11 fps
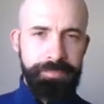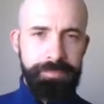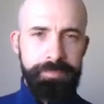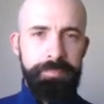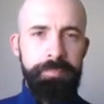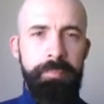
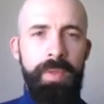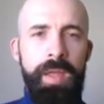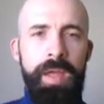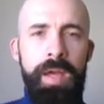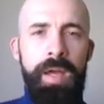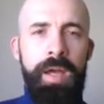
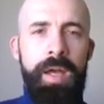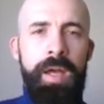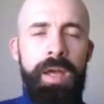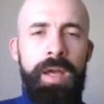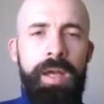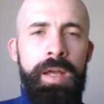
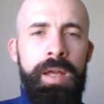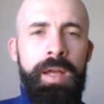[no speech]